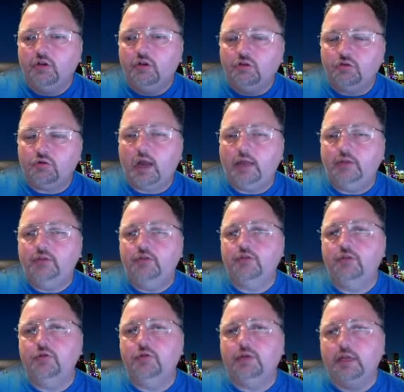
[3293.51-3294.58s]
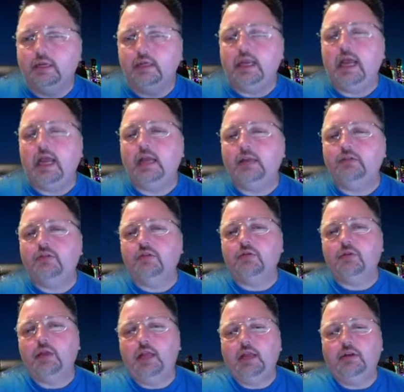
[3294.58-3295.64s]
try to connect
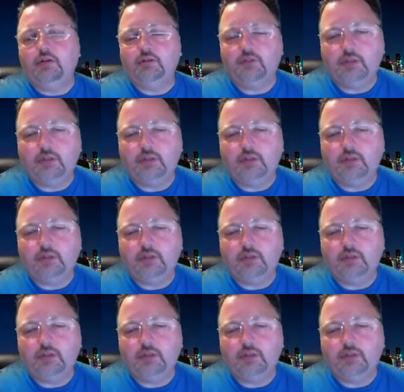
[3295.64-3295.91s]
creators